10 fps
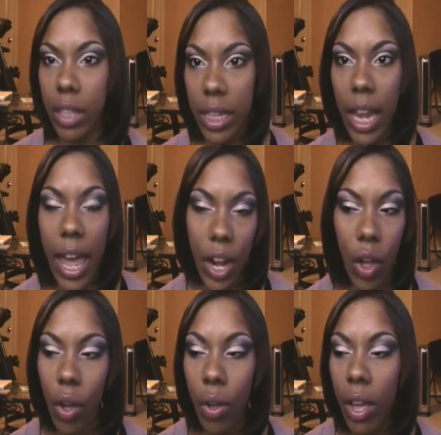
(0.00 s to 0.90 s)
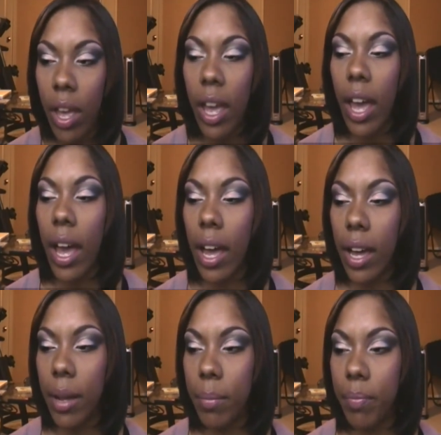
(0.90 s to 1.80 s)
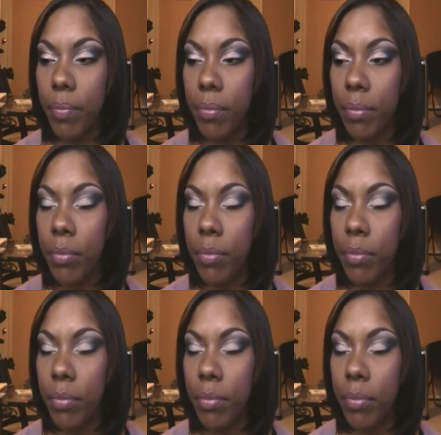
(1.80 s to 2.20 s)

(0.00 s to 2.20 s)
not at all. Um,